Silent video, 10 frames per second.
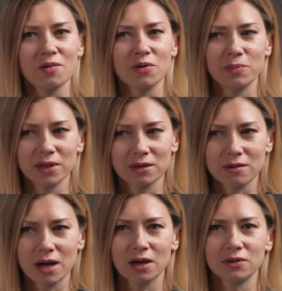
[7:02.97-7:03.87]
We've been
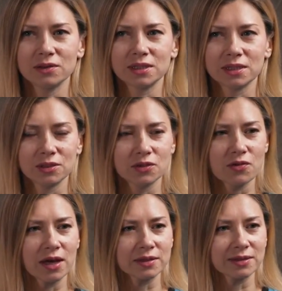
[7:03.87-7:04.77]
around since
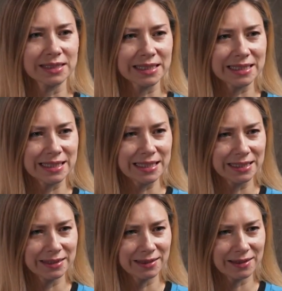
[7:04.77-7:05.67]

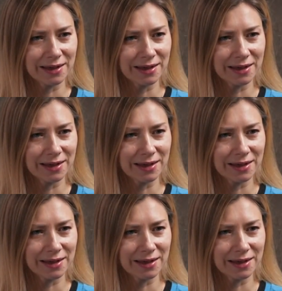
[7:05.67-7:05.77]
2016.